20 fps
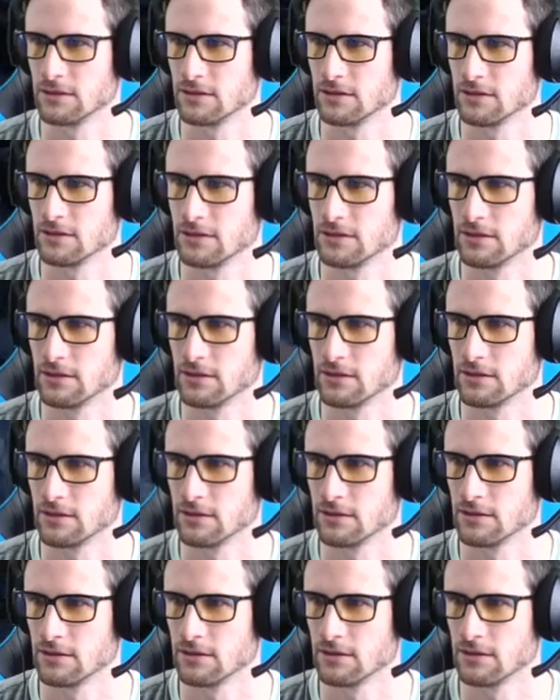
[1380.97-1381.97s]

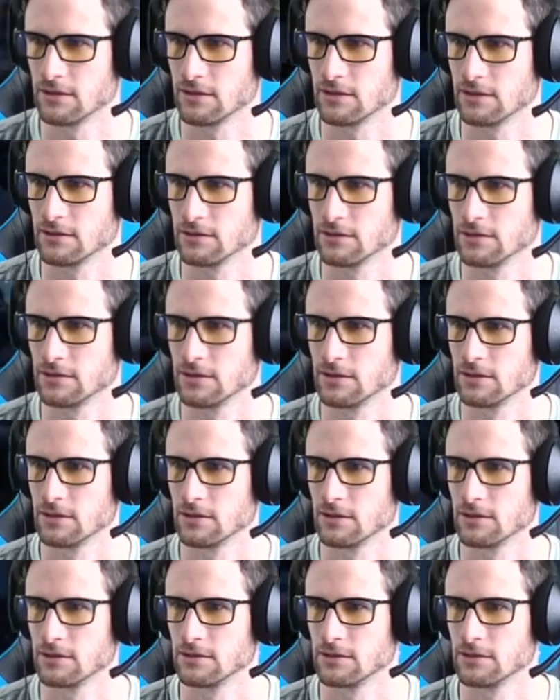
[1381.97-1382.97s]

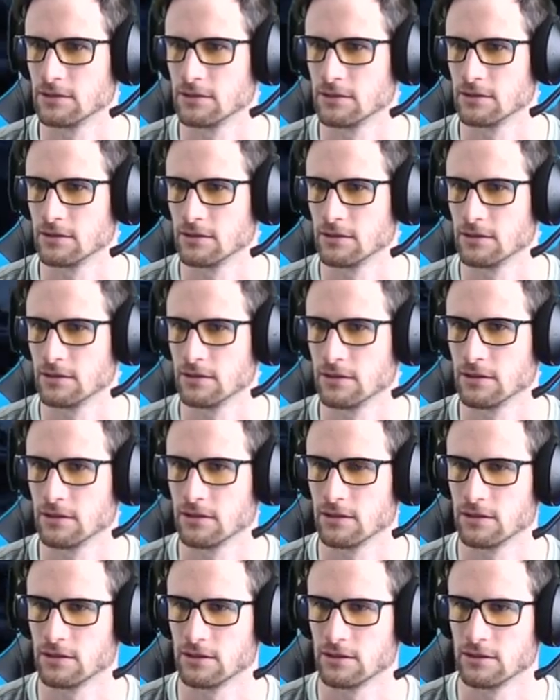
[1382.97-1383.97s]

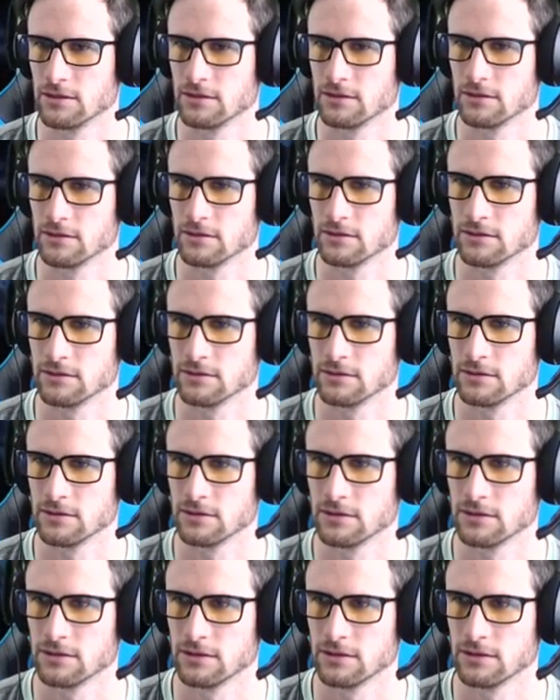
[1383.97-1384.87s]
[no speech]